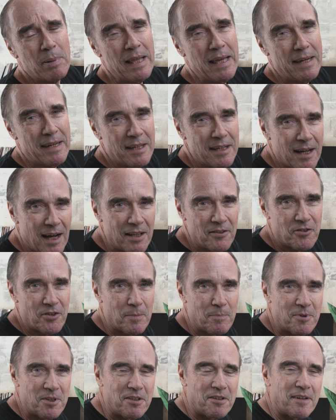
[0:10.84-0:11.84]
Planning
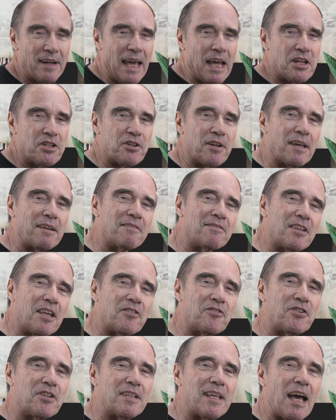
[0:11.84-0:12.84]
Concepts International out of
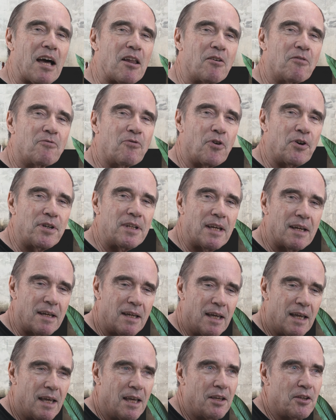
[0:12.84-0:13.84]
Tustin,
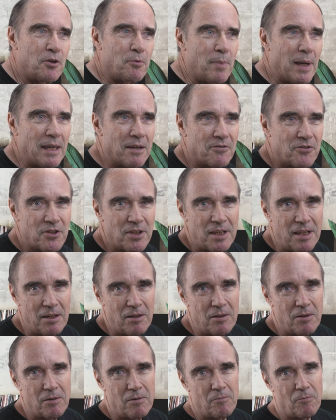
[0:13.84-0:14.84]
California. You may have
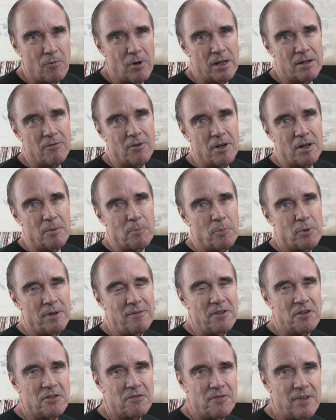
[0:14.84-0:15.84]
seen one of our
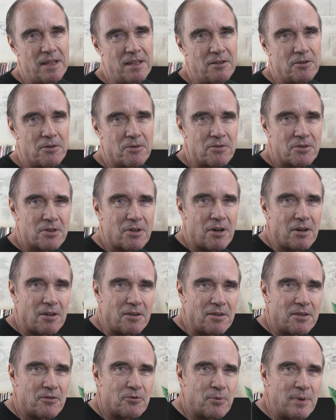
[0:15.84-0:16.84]
previous videos
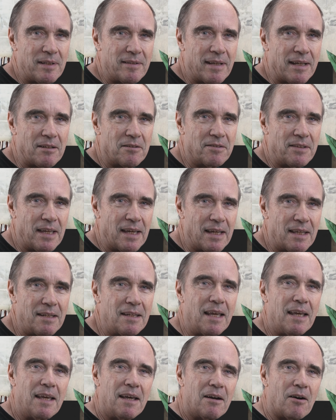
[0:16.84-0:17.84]
called Is Retail
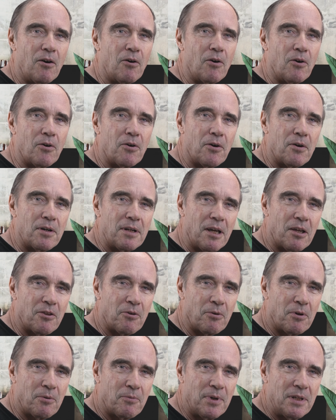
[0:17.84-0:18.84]
Dead? Or
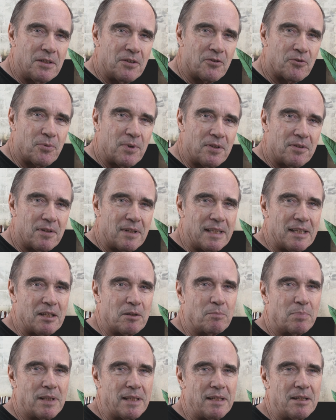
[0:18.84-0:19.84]
another one we just recently
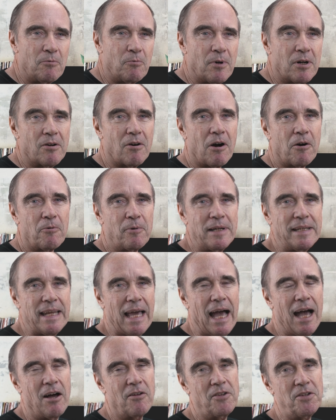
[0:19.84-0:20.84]
completed, Where Are We
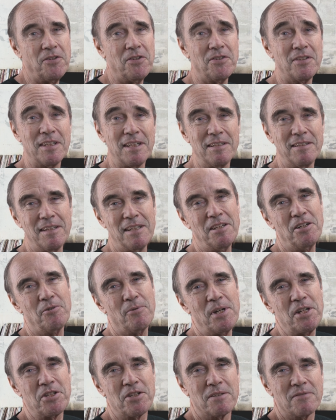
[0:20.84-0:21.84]
Now? This is a
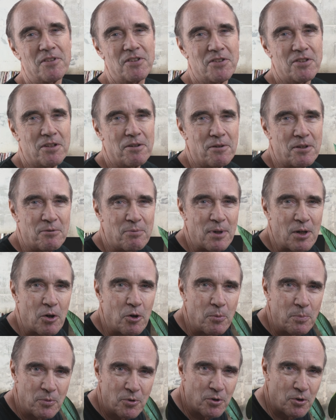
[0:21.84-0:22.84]
continuation of a series we
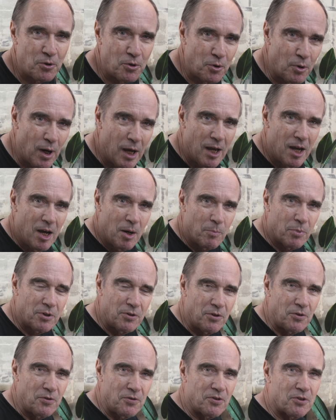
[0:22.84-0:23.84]
hope to
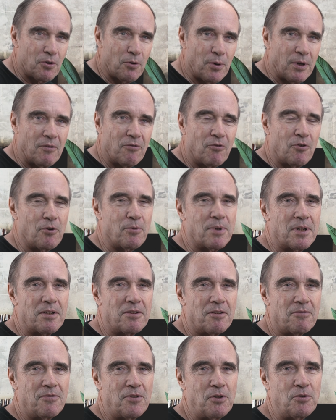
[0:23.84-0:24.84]
produce going forward
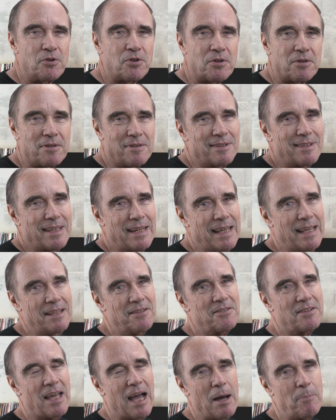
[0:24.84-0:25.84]
in the future. And
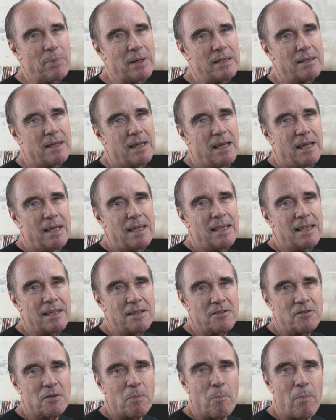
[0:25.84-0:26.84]
today's topic
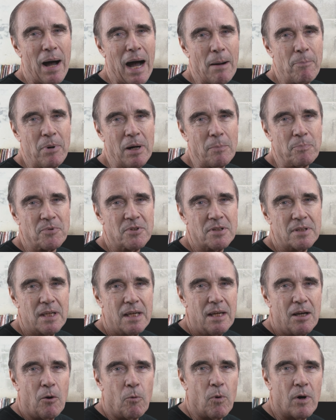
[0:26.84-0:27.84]
is pop-ups.
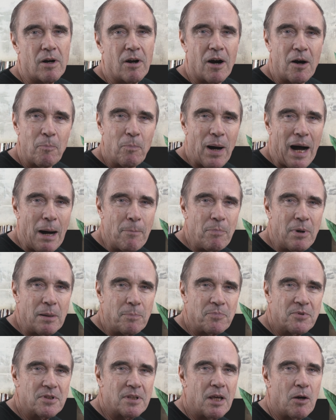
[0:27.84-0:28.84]
What are
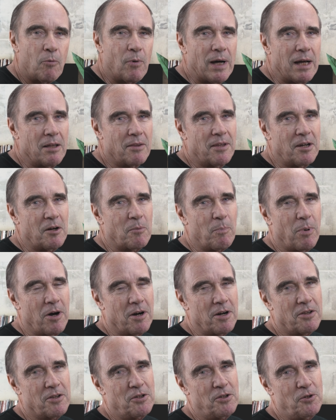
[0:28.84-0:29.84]
pop-ups? Well, they are
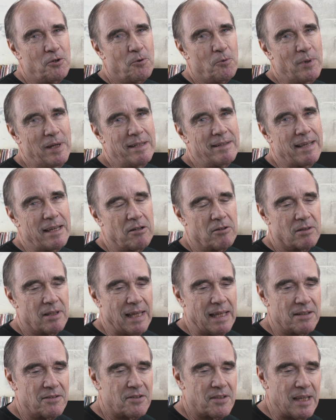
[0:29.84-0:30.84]
part of the new retail
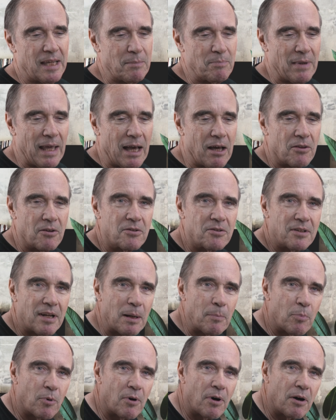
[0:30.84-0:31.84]
landscape now. They're
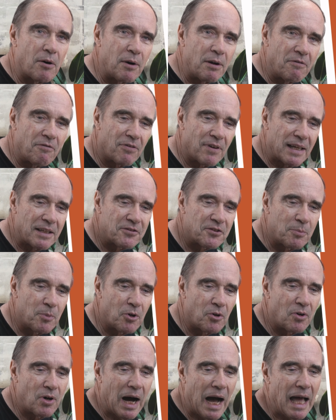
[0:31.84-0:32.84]
temporary,
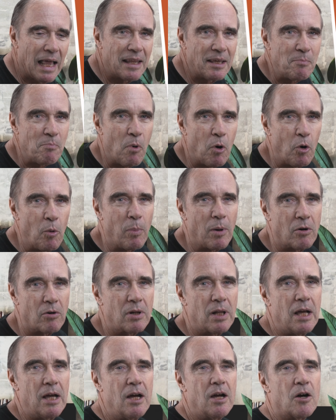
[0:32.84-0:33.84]
flexible, highly
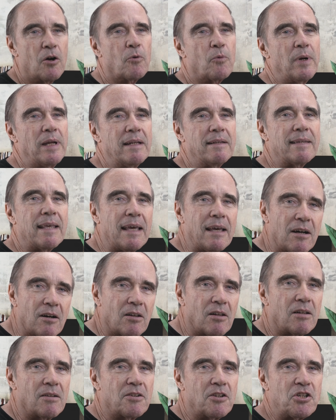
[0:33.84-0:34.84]
mobile
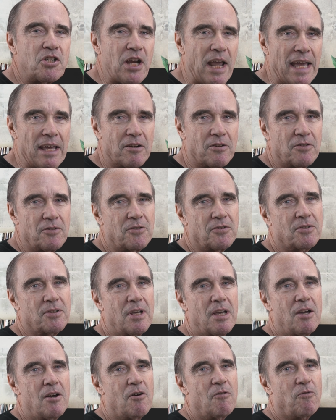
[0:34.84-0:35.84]
retail channels
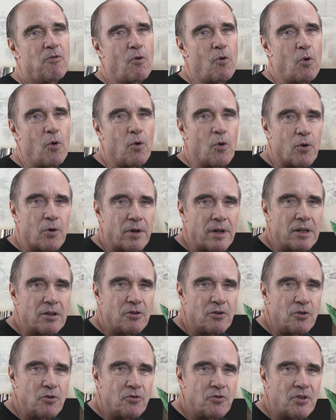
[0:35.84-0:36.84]
for
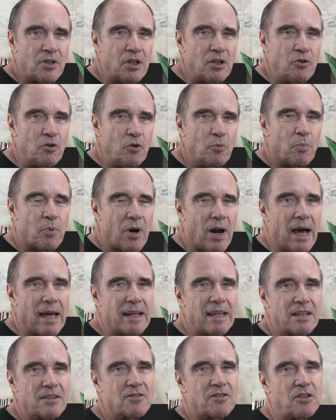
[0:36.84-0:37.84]
introducing new
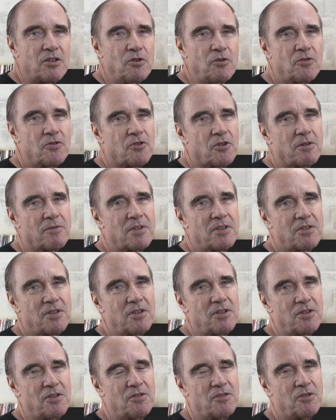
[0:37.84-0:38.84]
products and new
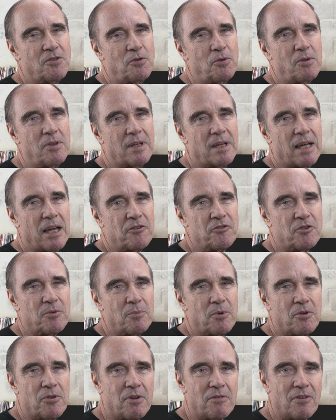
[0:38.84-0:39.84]
services to the
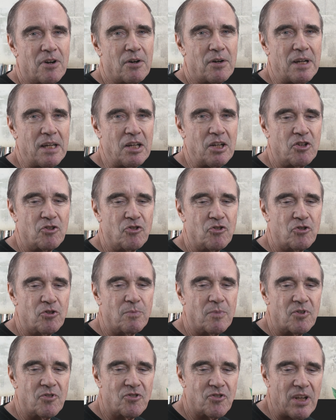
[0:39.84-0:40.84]
customer. They're very
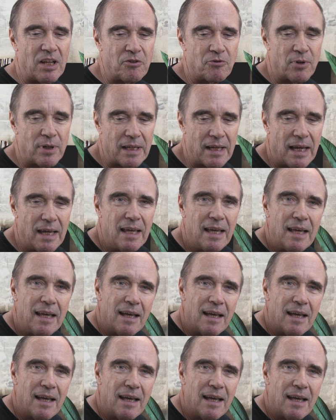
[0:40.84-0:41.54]
consumer-centric.